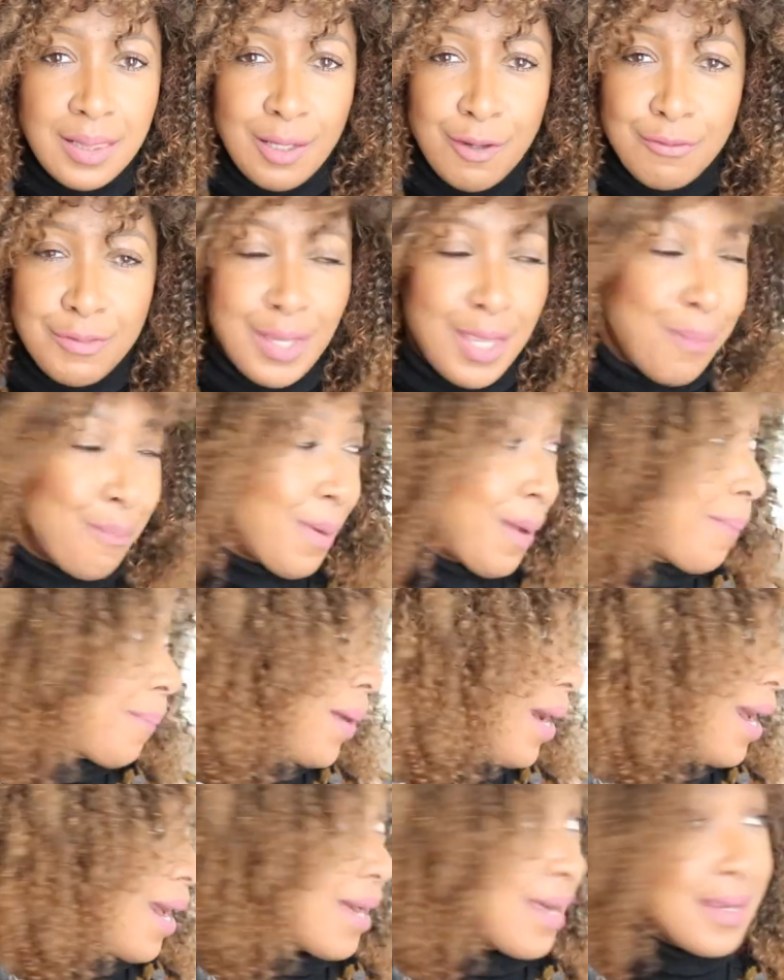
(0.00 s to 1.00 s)
love that in my
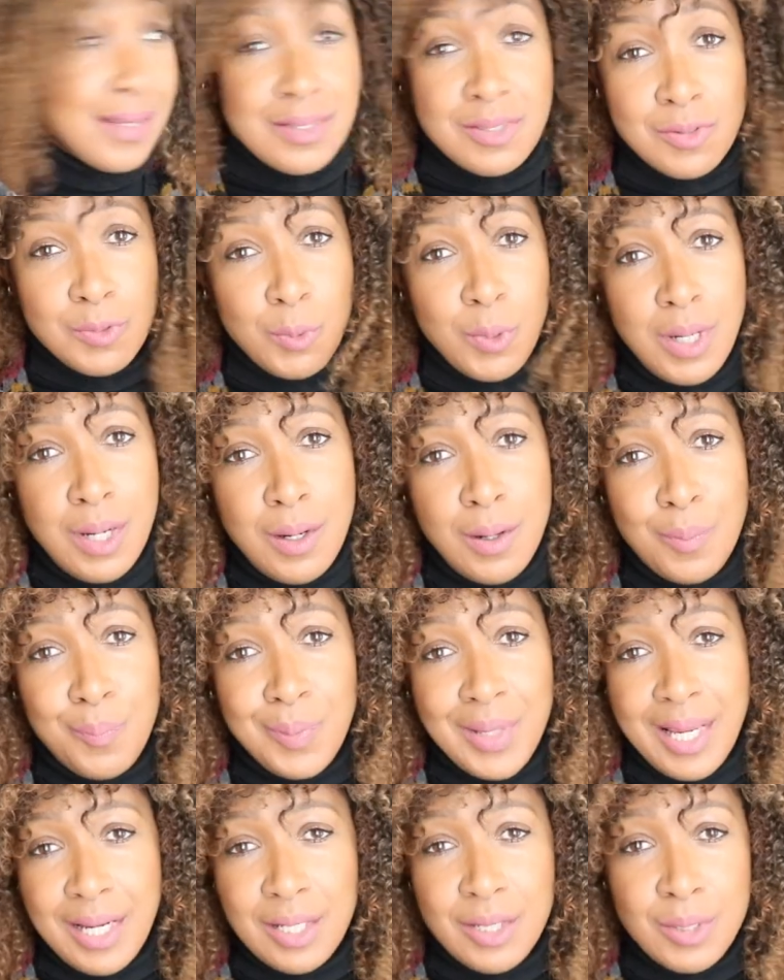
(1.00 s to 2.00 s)
bags as well.
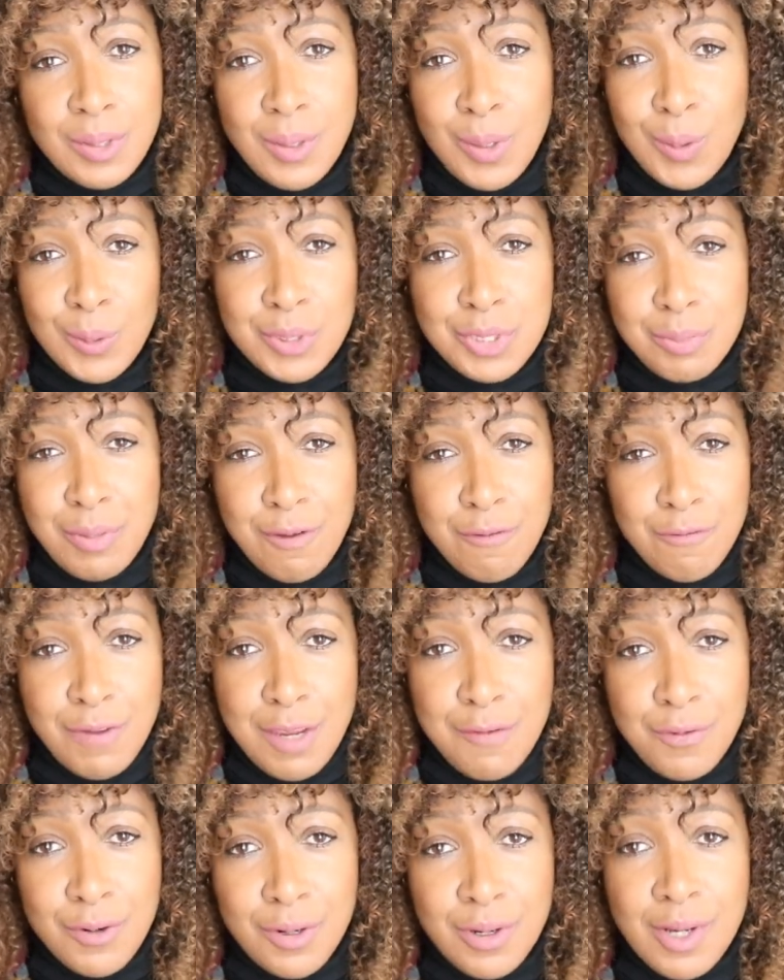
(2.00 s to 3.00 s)
Black and gold is my
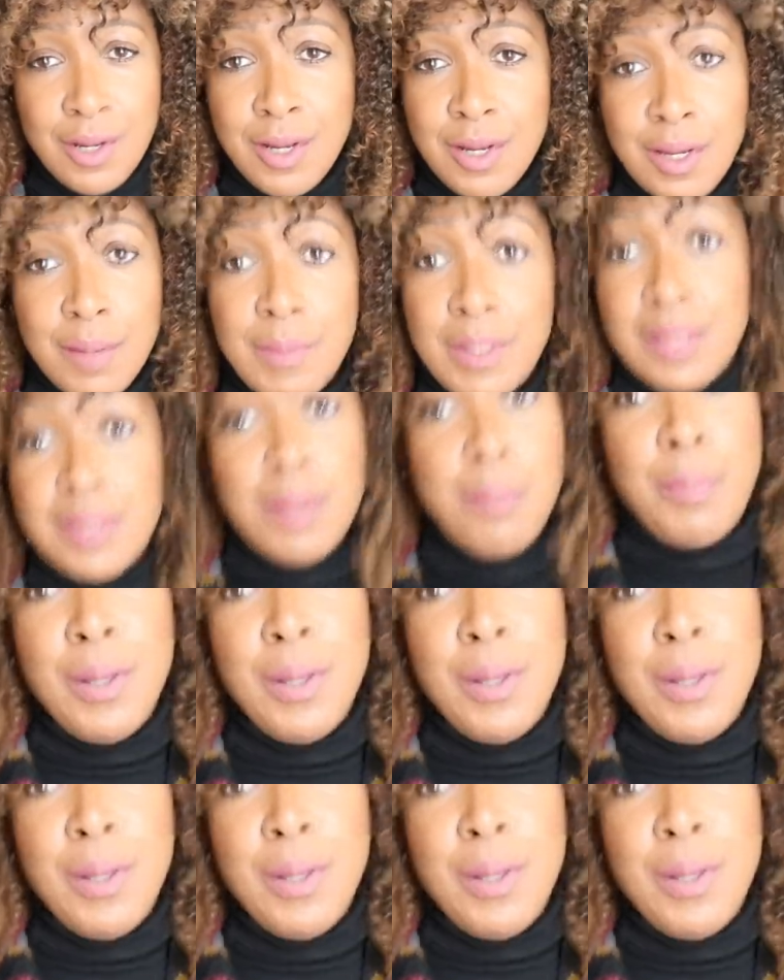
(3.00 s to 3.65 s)
favorite. I mean, the